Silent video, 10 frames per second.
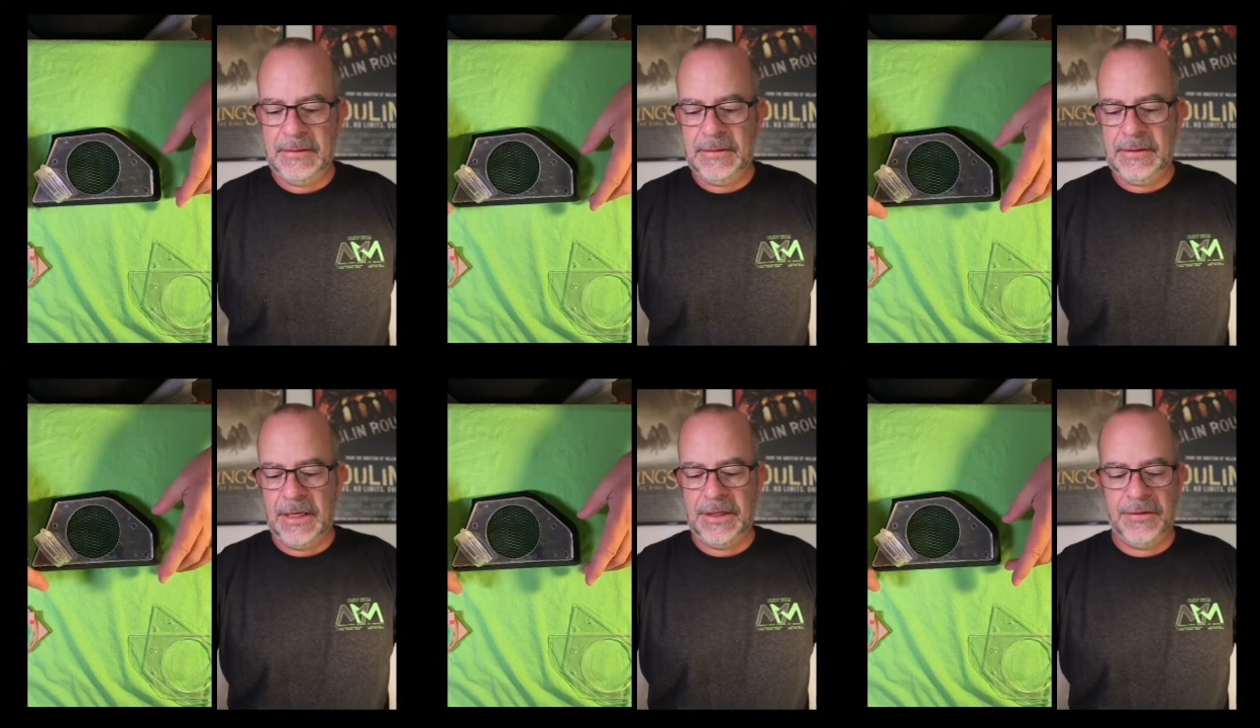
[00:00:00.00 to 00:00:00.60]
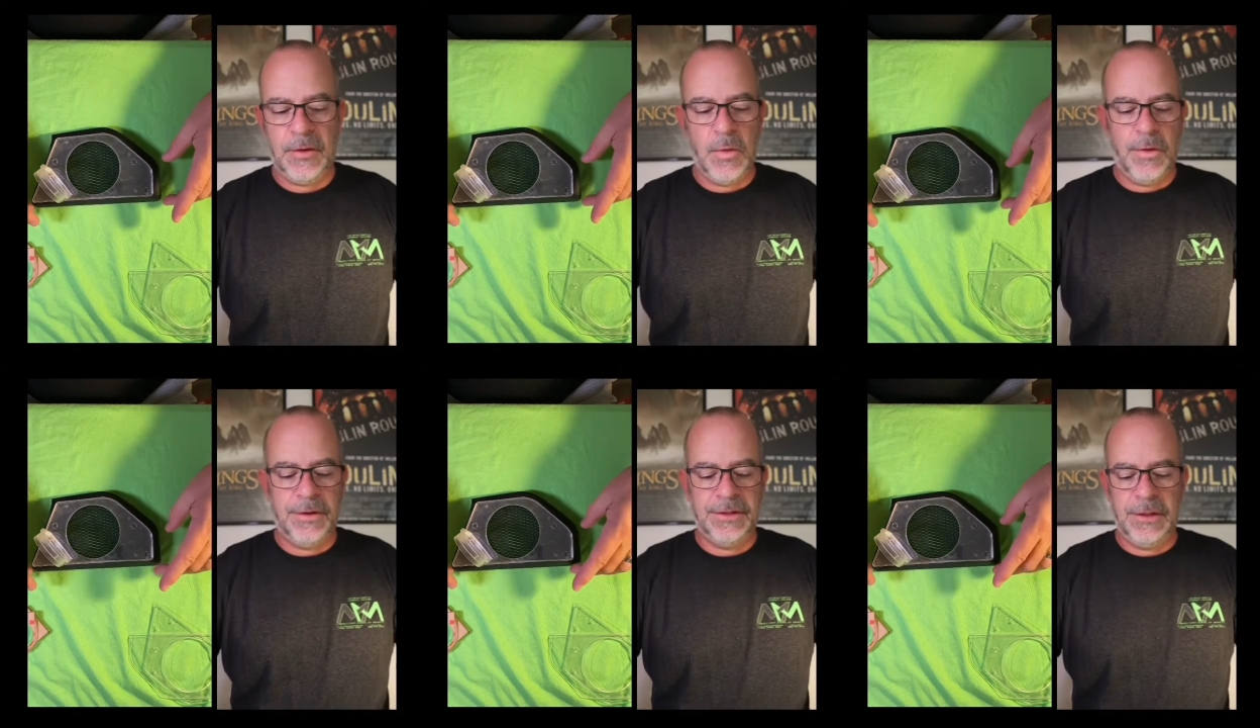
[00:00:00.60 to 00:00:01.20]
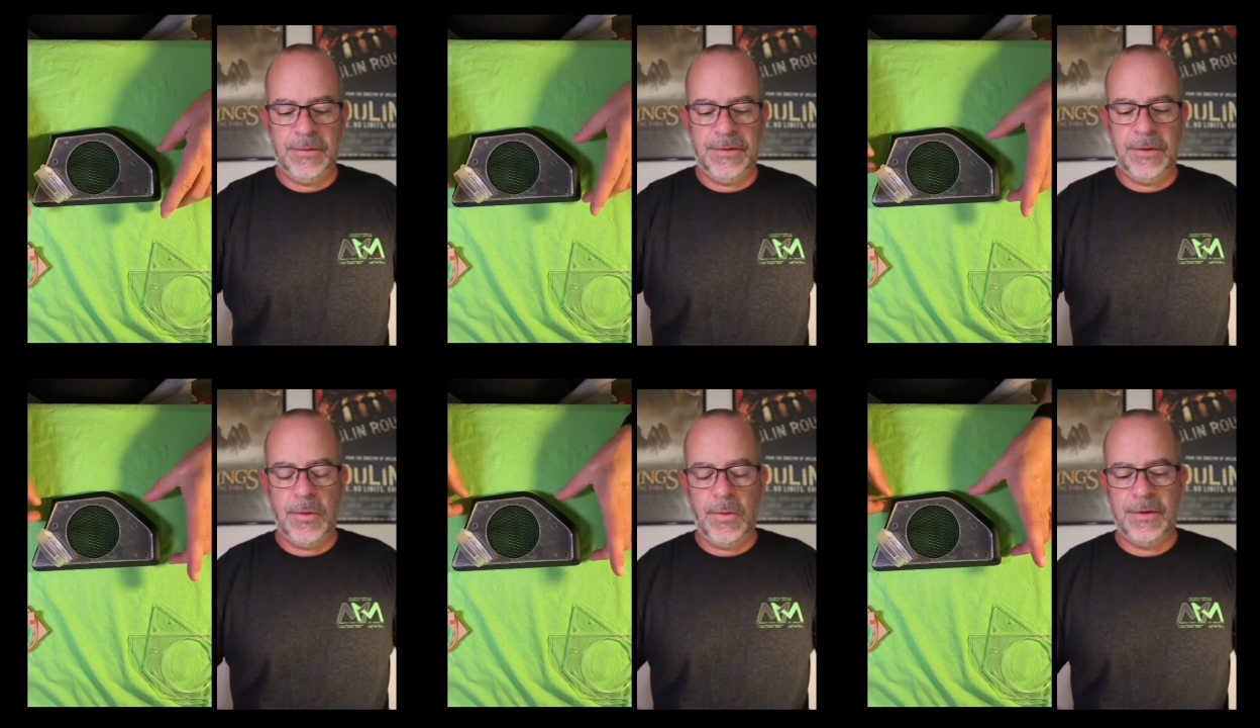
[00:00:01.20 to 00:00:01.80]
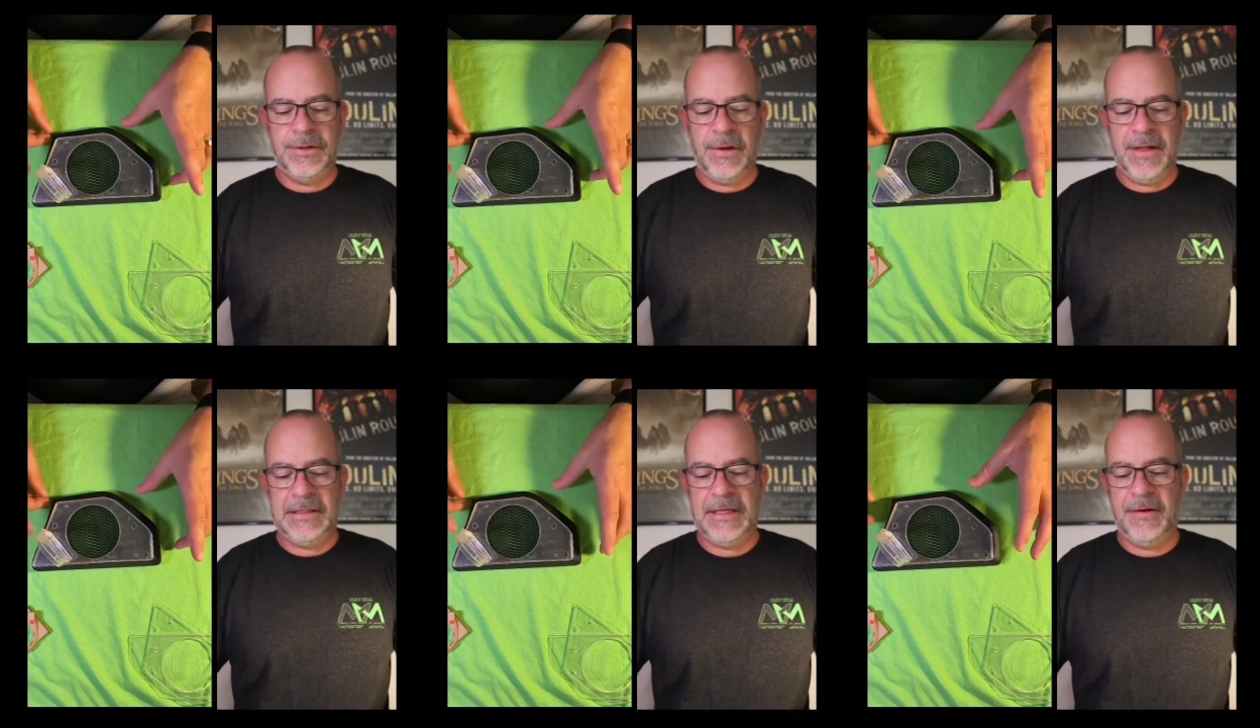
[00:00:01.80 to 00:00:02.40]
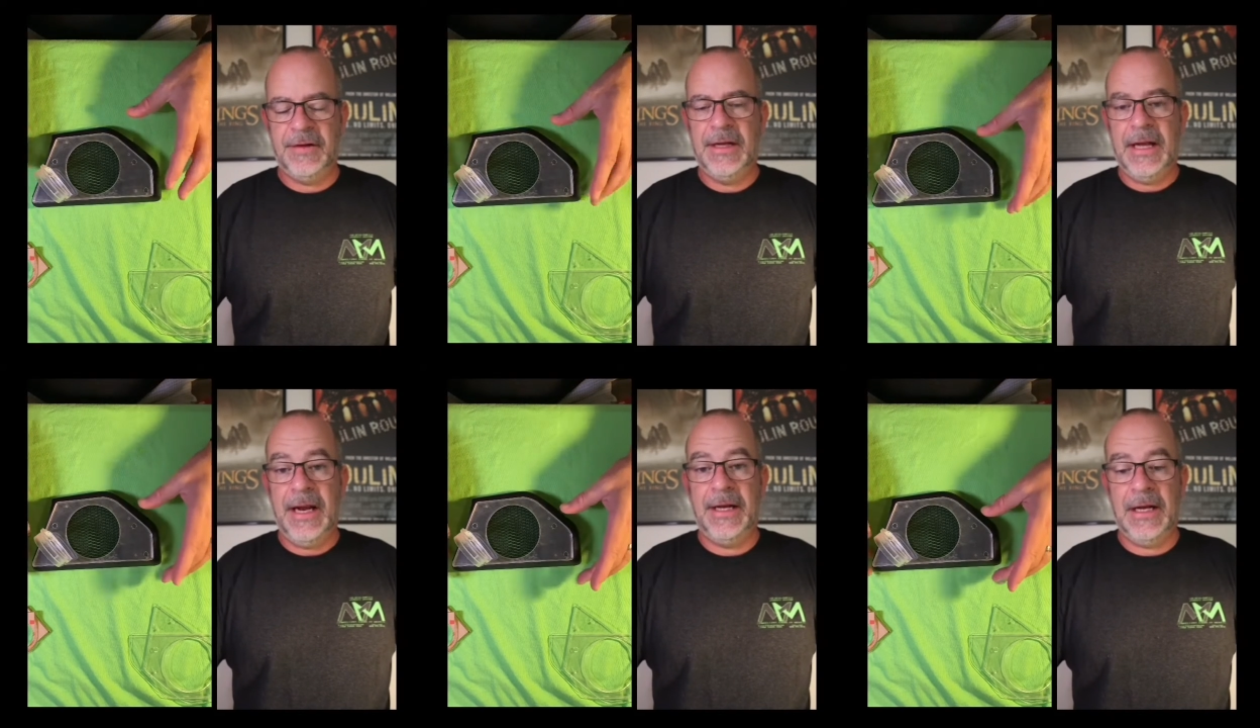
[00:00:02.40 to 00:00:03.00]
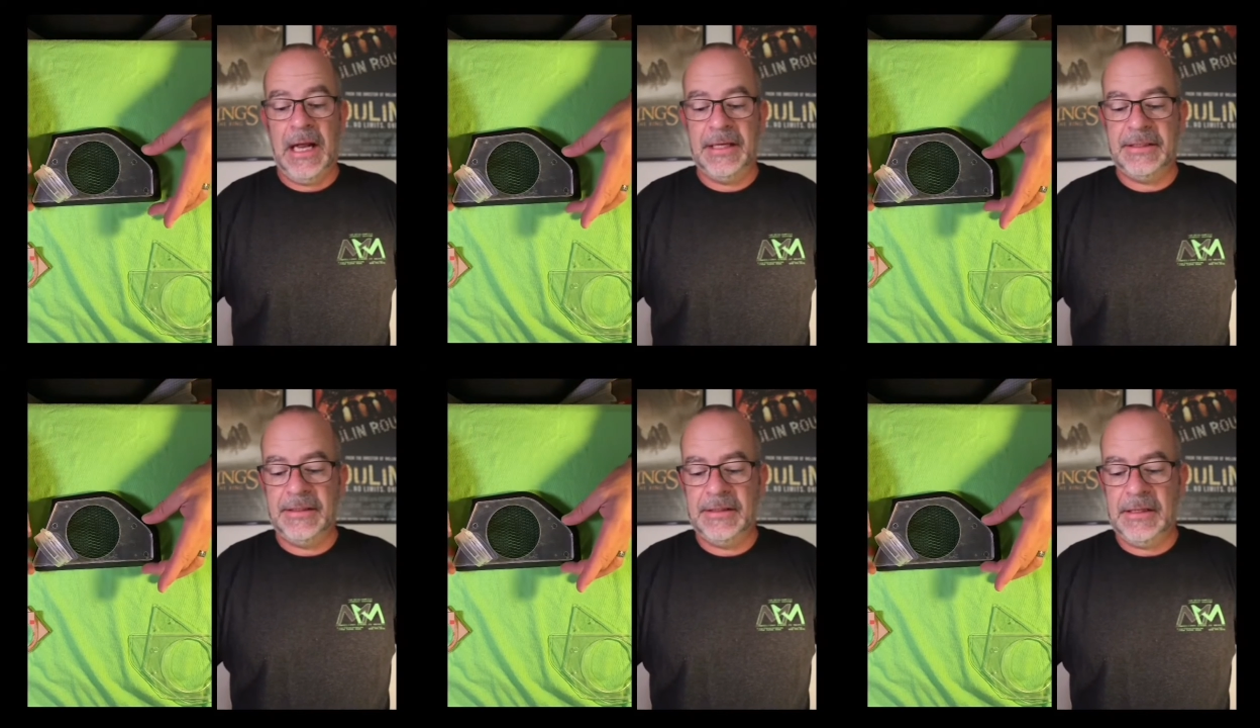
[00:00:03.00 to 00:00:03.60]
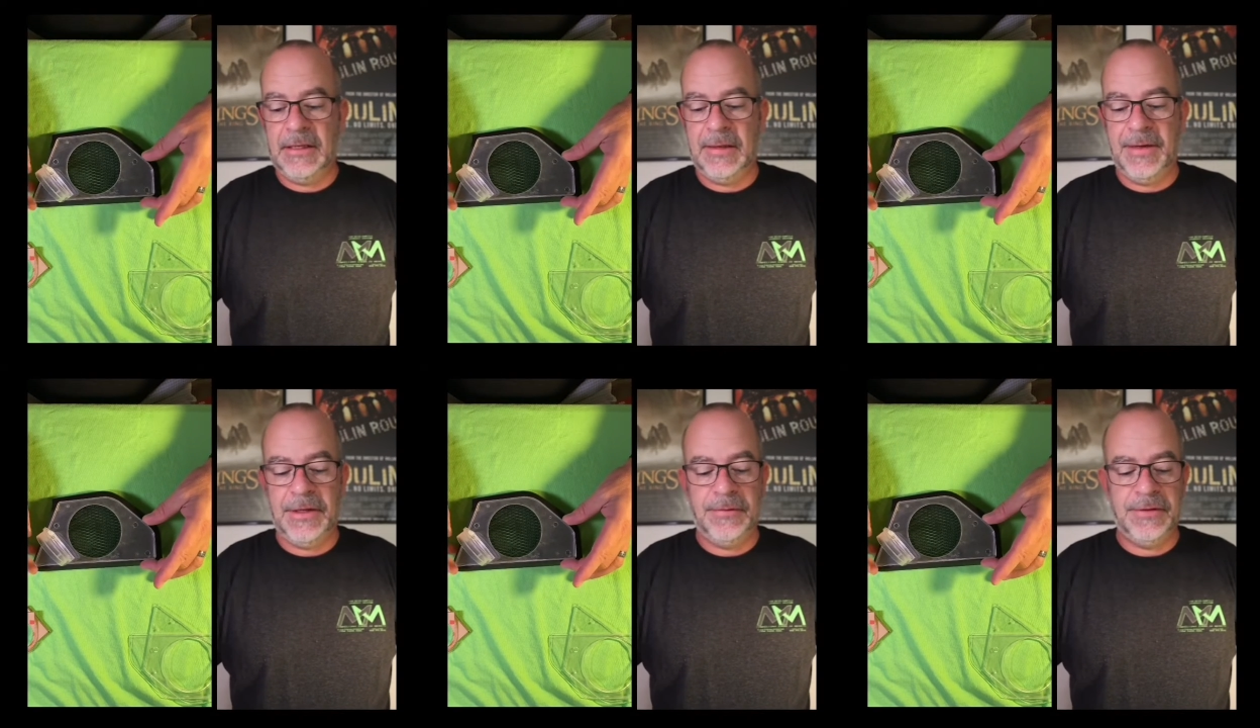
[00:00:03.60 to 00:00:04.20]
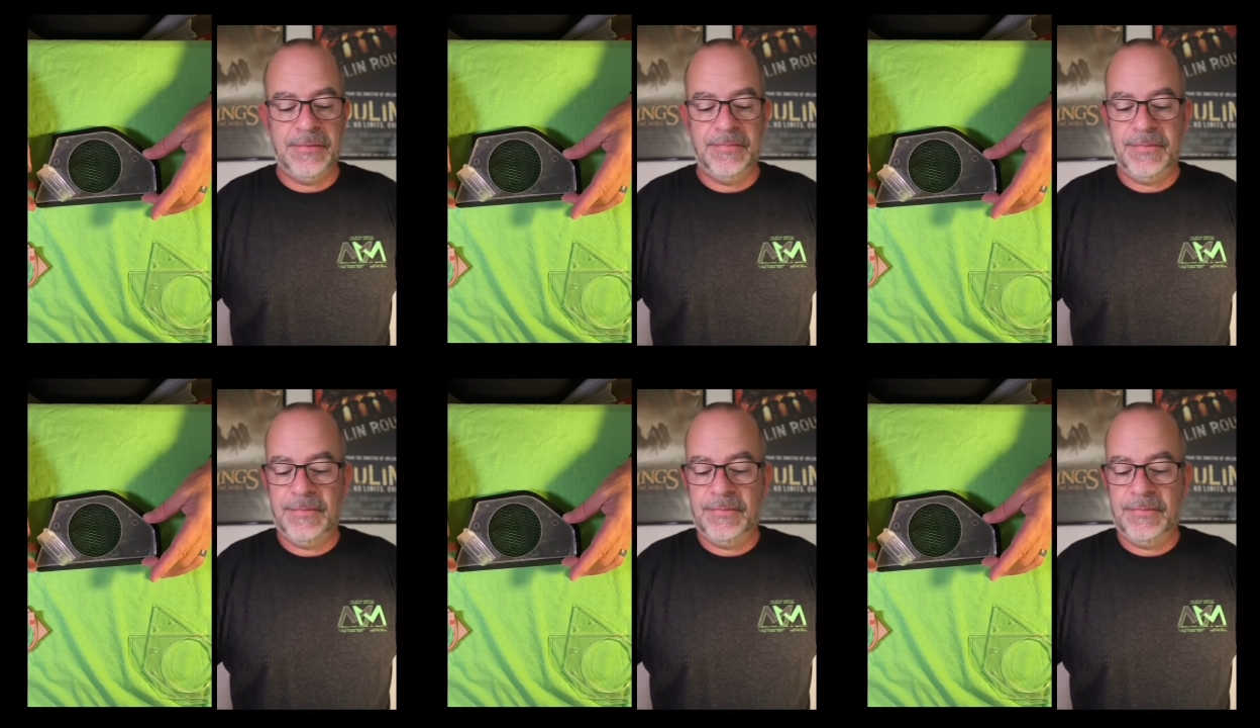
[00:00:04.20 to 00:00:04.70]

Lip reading: Tuck it to the corners, glue it to the corners, all that stuff, and then glass it and do some